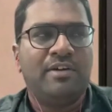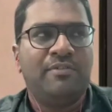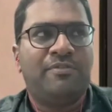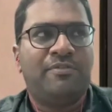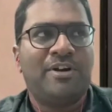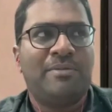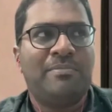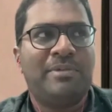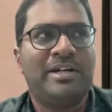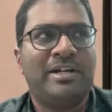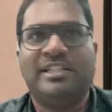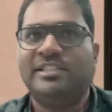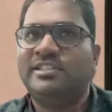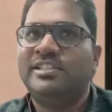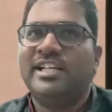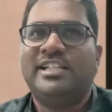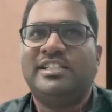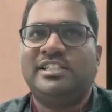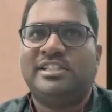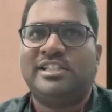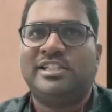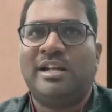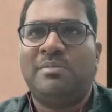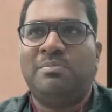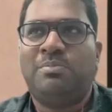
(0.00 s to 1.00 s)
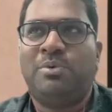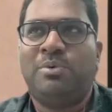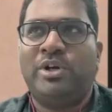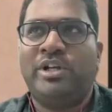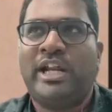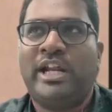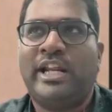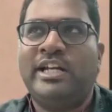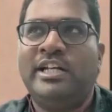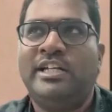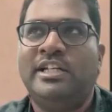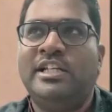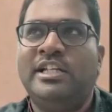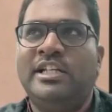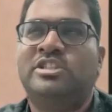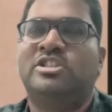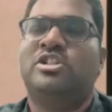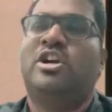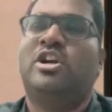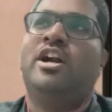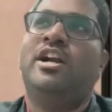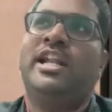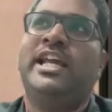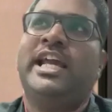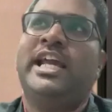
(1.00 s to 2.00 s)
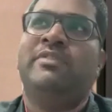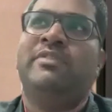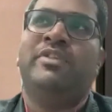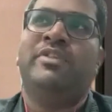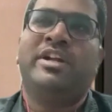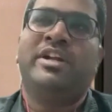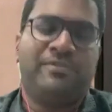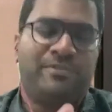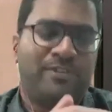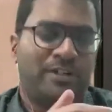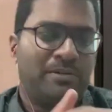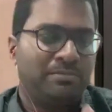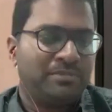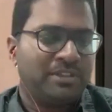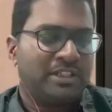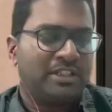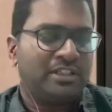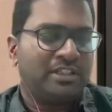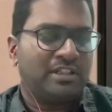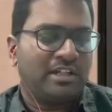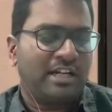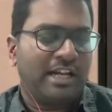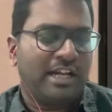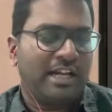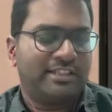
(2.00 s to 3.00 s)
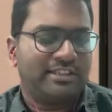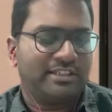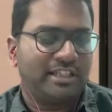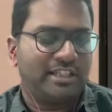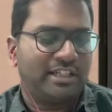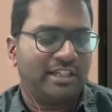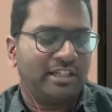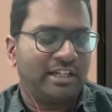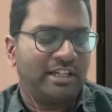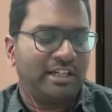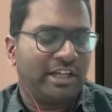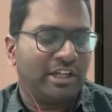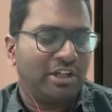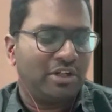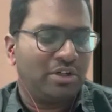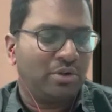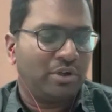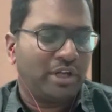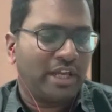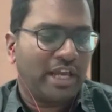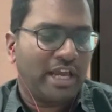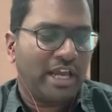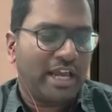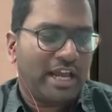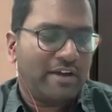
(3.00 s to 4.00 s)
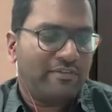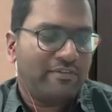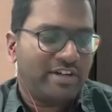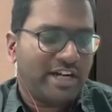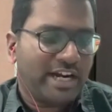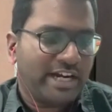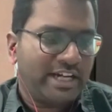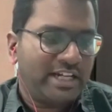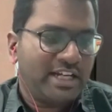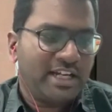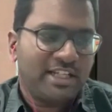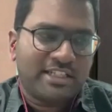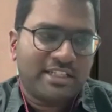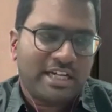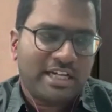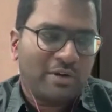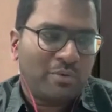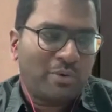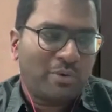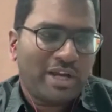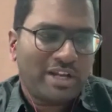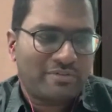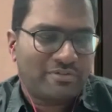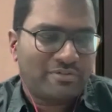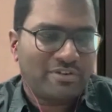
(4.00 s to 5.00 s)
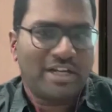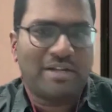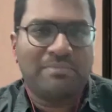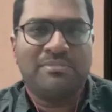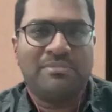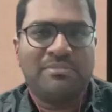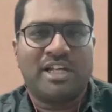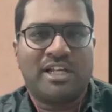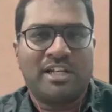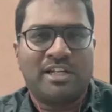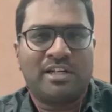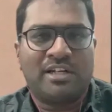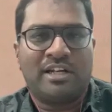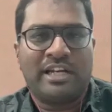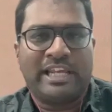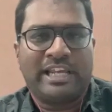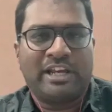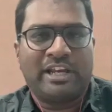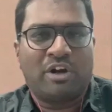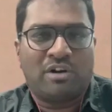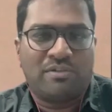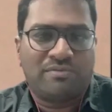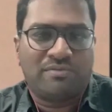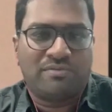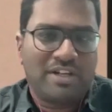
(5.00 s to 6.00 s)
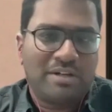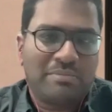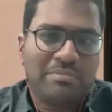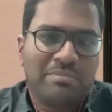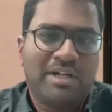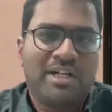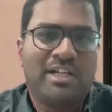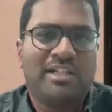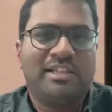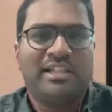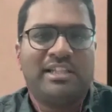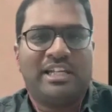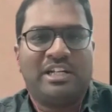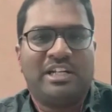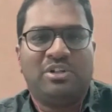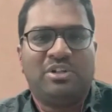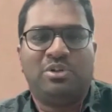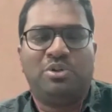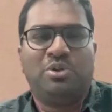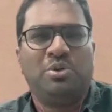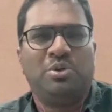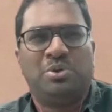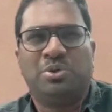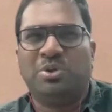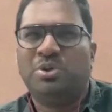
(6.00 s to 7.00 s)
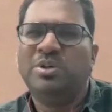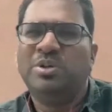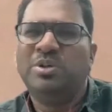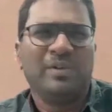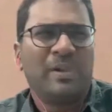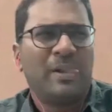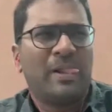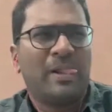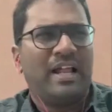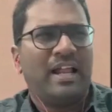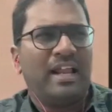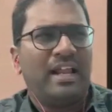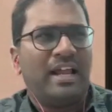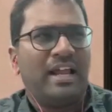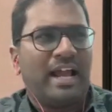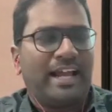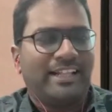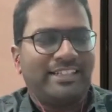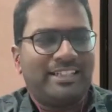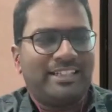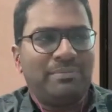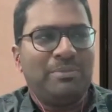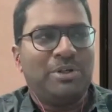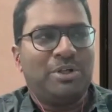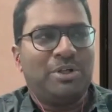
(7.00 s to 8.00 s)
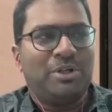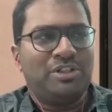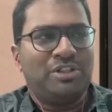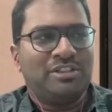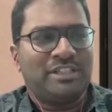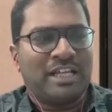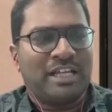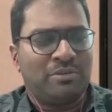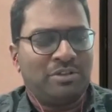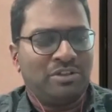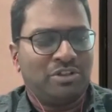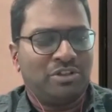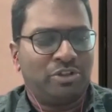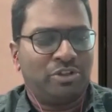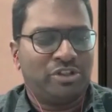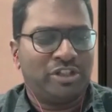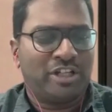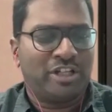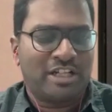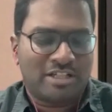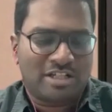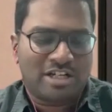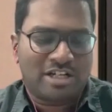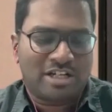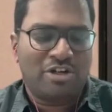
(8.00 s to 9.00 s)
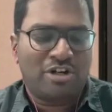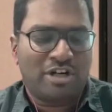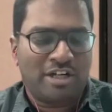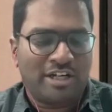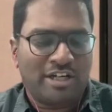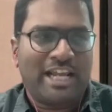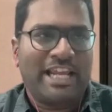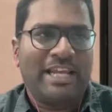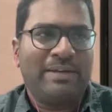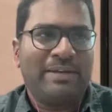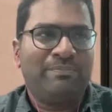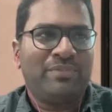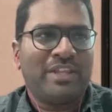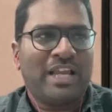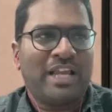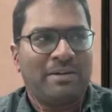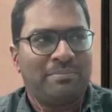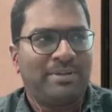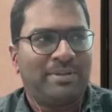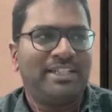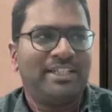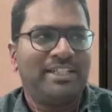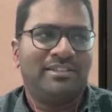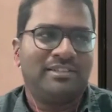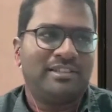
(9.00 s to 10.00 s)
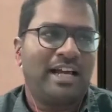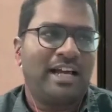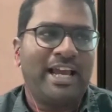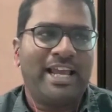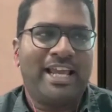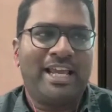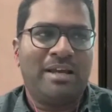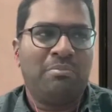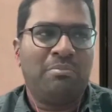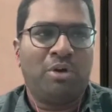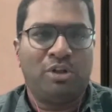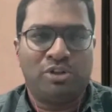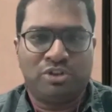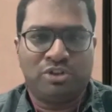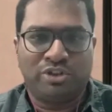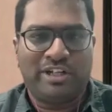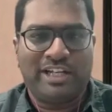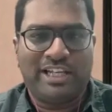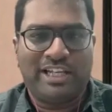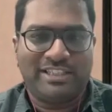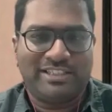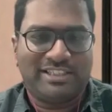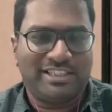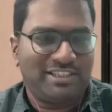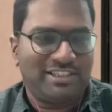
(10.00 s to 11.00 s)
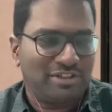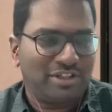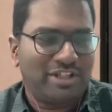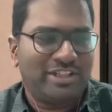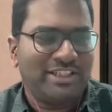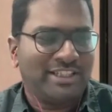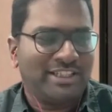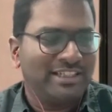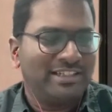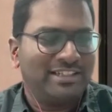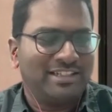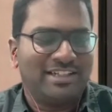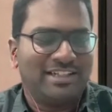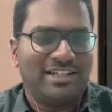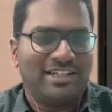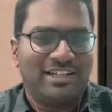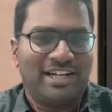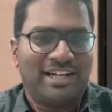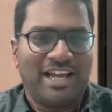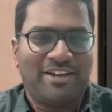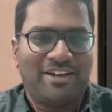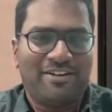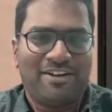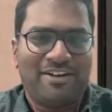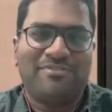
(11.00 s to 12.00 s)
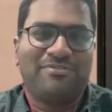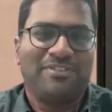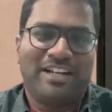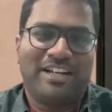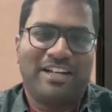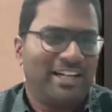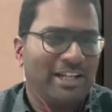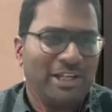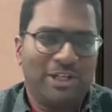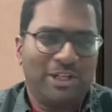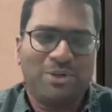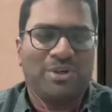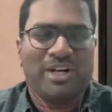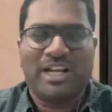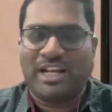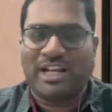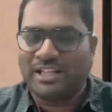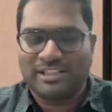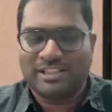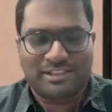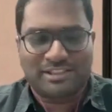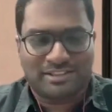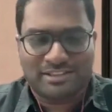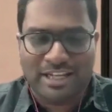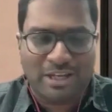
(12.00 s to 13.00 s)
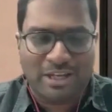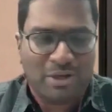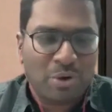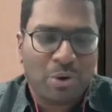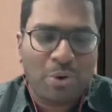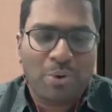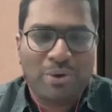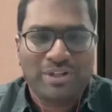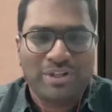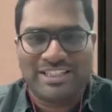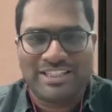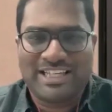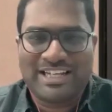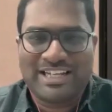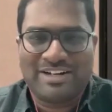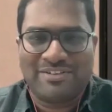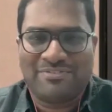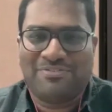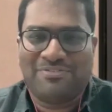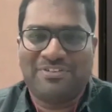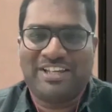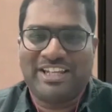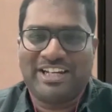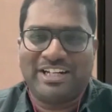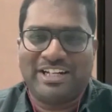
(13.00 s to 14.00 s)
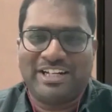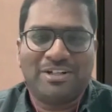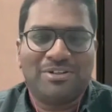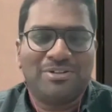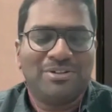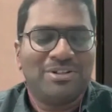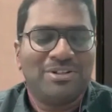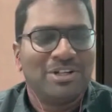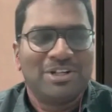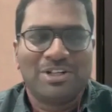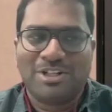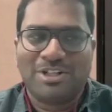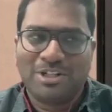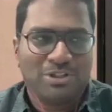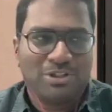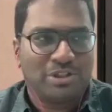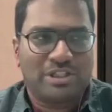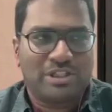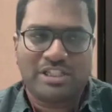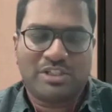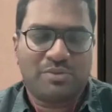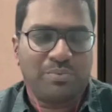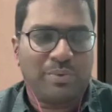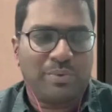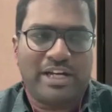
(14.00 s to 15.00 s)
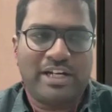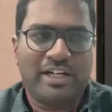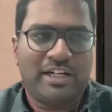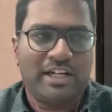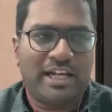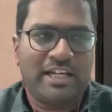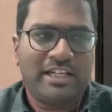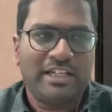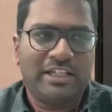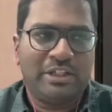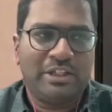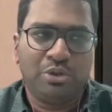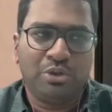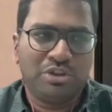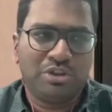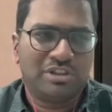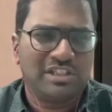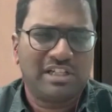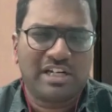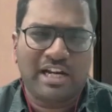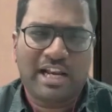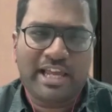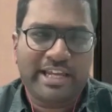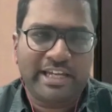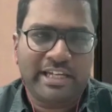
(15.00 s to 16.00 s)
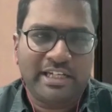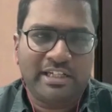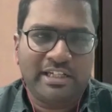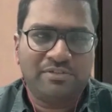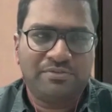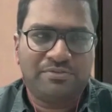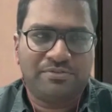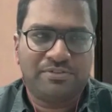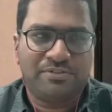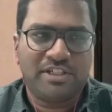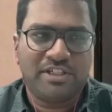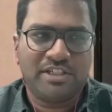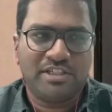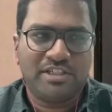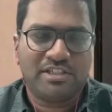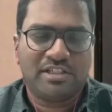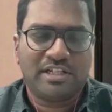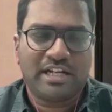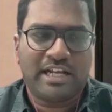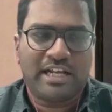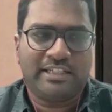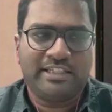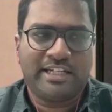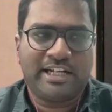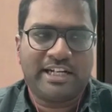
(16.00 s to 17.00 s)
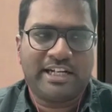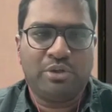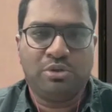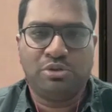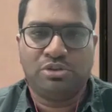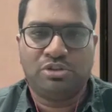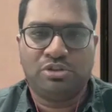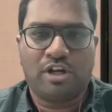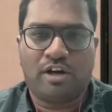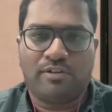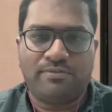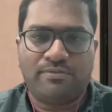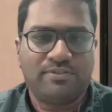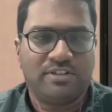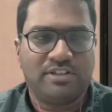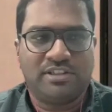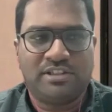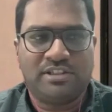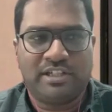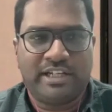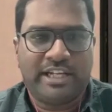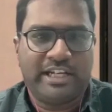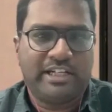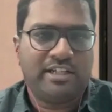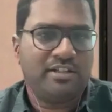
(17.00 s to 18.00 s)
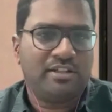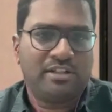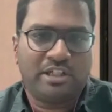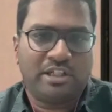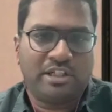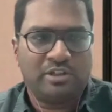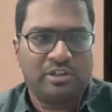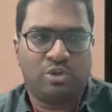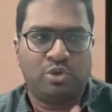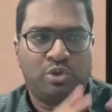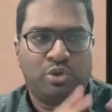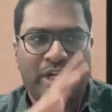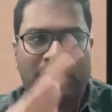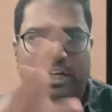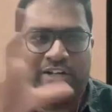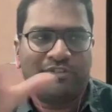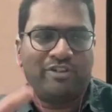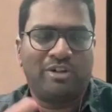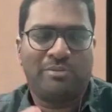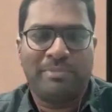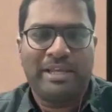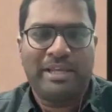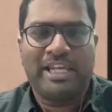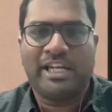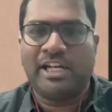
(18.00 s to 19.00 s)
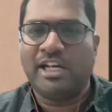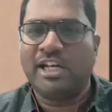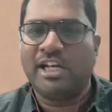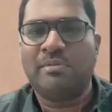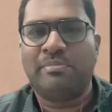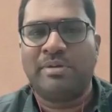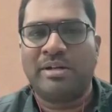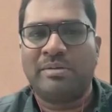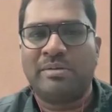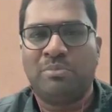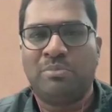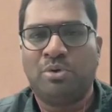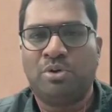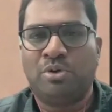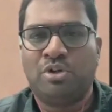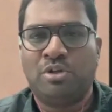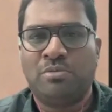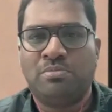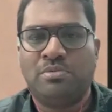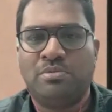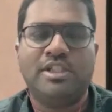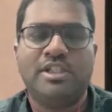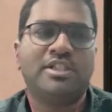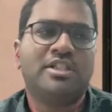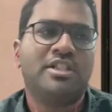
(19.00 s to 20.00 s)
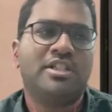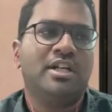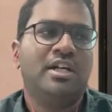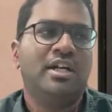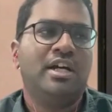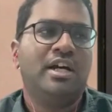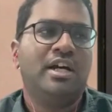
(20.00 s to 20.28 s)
From a design standpoint, it's not like I went from the classic, okay, I have an idea, then a wireframe, then on Figma, and then to no code. I think because I was also constrained on time, and plus I am also lazy. So I think I felt I can just go in there and figure it out. So I just I used Glide first, and then I used Softer later to kind of, make it a little bit more robust.